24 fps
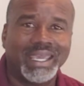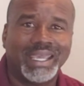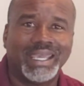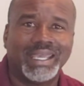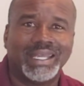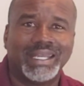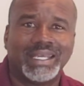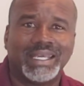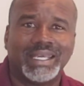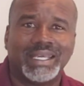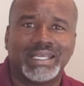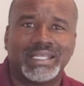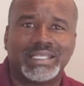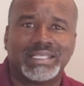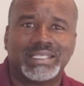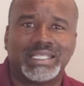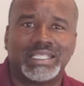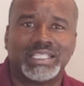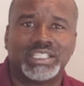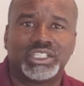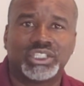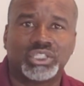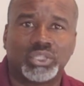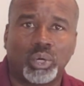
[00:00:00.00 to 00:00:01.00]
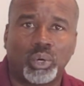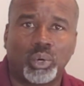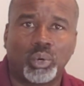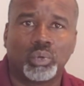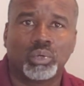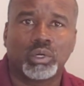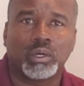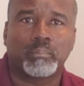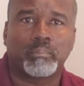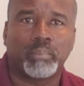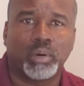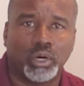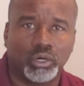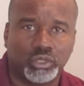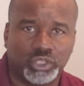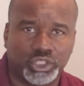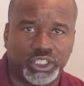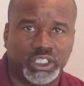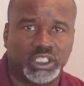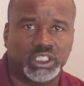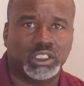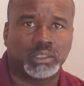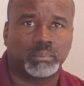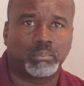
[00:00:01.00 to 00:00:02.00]
It is the sold
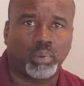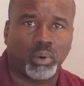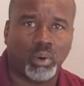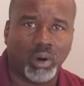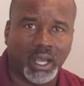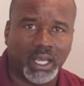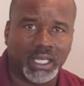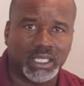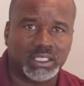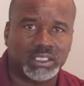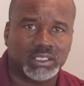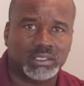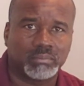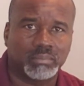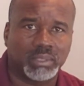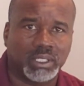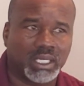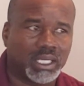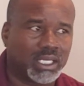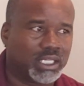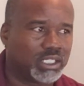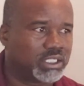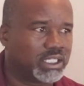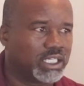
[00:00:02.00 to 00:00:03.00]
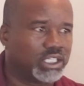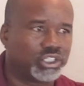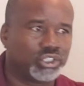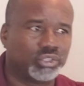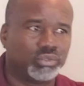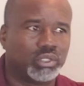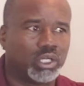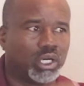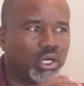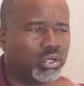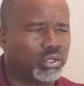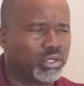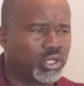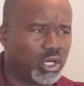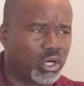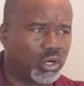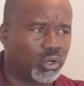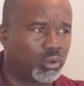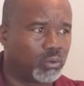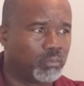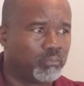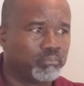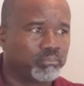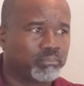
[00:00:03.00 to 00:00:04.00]
purchase price, because as you
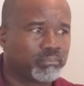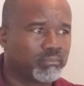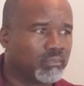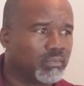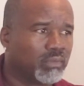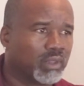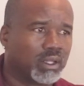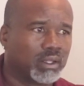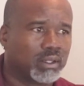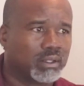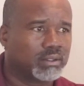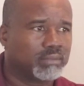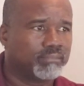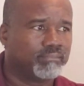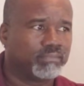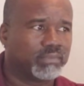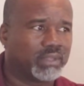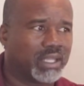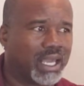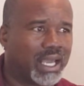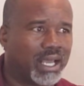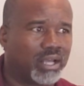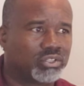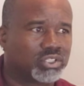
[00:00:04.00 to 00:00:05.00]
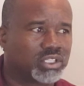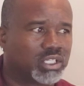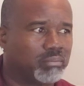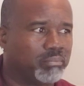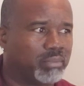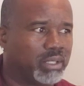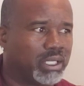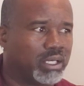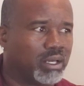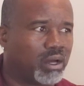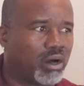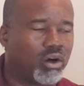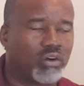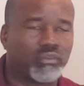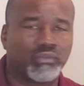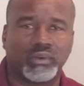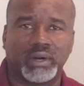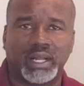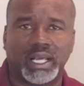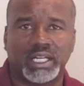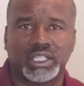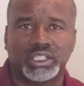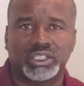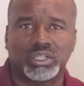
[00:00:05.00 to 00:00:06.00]
know, the house can be offered
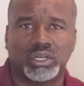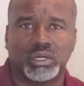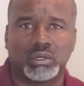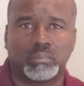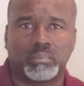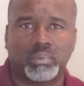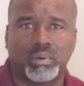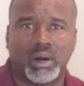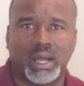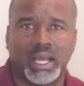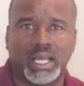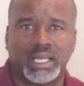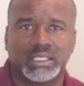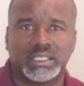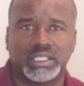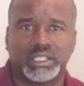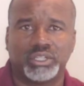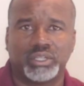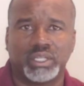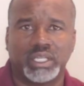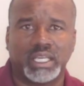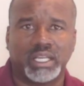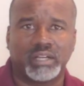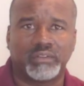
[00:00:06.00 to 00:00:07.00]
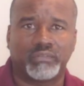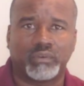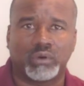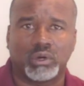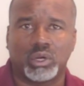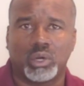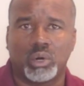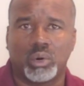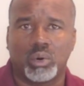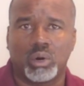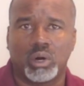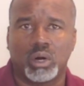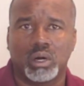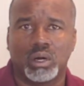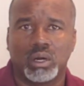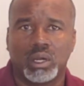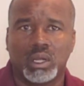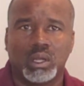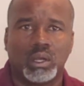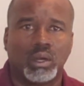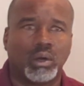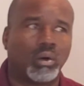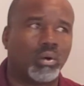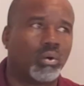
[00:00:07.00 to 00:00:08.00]
at a certain price and you can get it for lower,
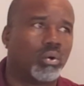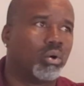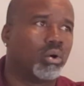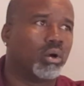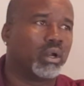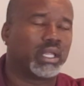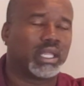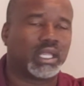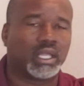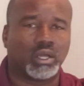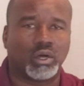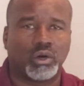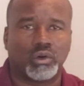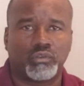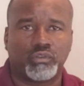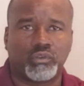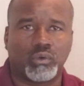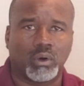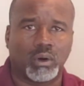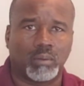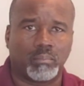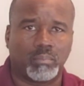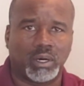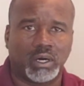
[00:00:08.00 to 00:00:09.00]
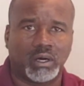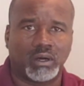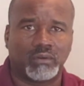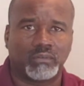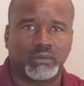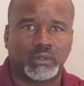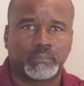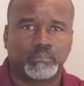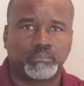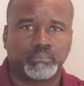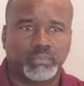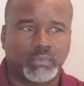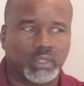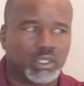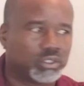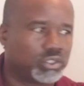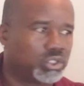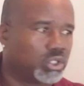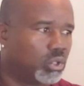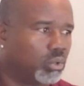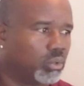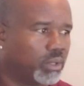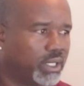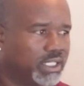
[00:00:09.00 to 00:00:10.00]
or it can go for above.
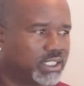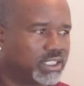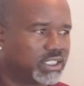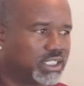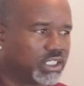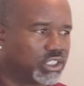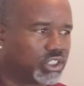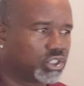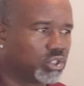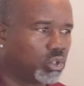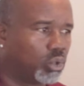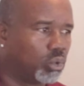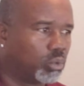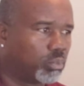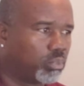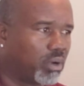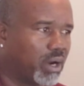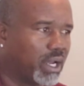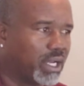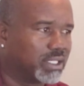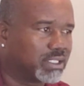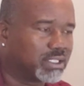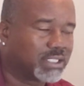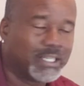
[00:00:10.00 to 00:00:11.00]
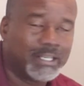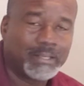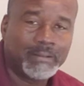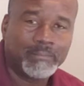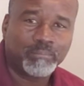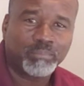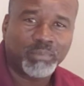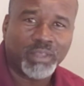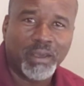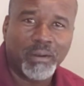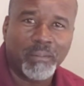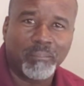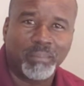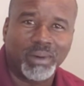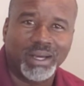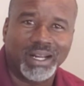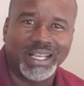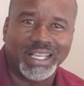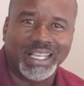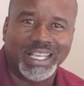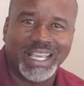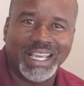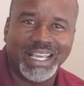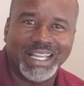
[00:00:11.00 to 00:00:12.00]
So it's the sold price. But
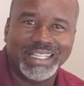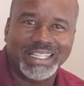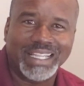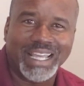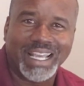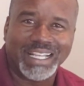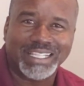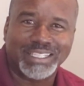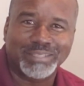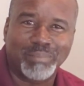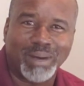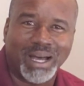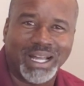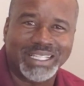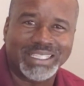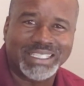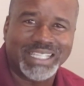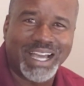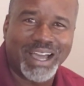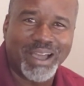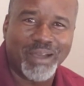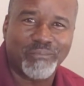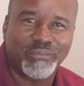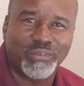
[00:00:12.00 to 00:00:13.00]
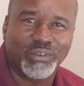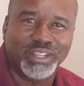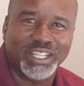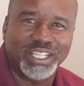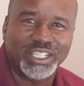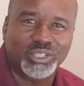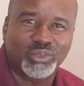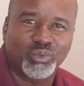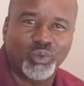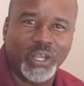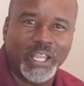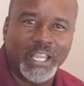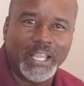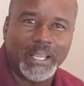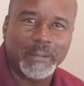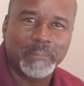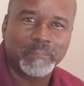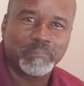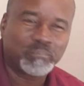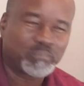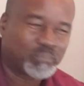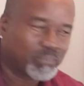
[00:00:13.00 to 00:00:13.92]
again, that's my time for this week.